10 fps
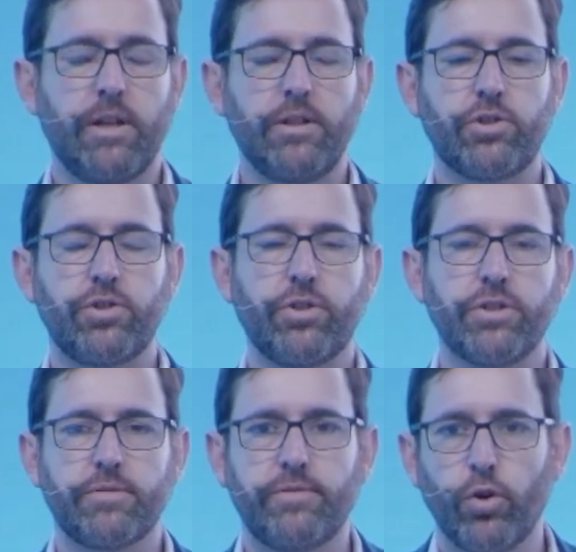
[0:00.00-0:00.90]

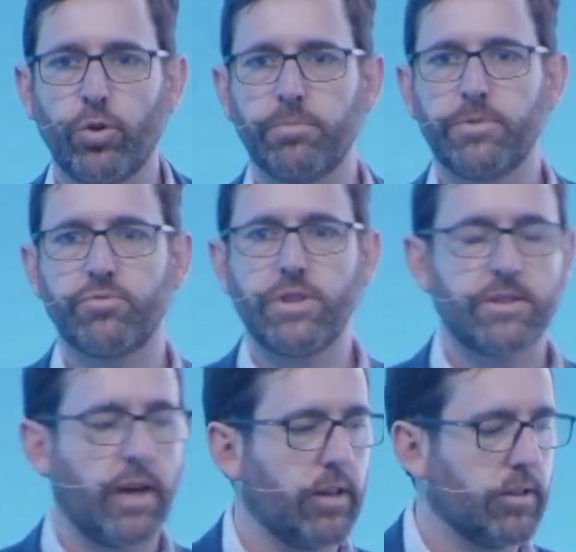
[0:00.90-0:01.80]
insurance firms,
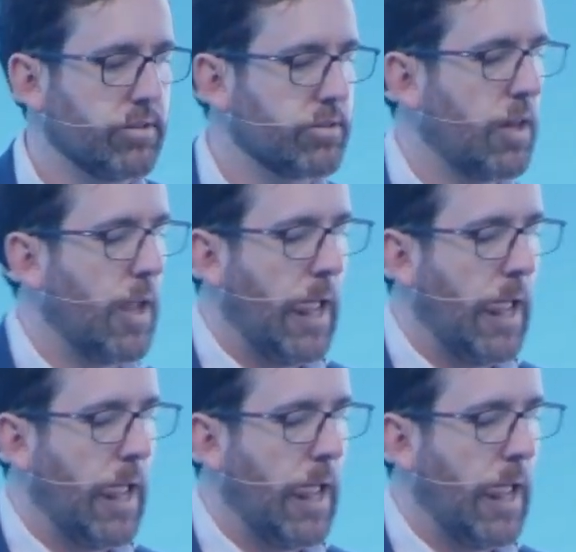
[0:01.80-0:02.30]
retailers,